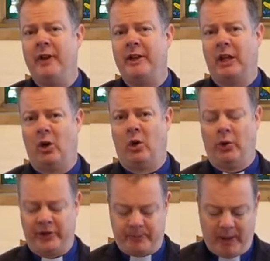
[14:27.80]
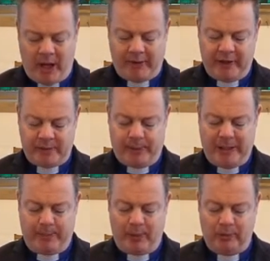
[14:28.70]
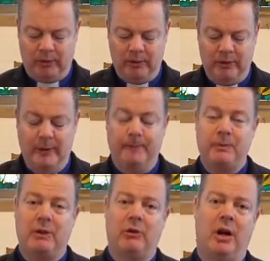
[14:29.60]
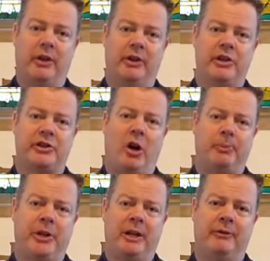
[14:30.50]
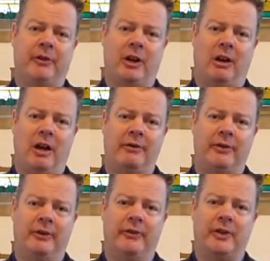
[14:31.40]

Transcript: the Lord as part of his people, rather than just opting for a life of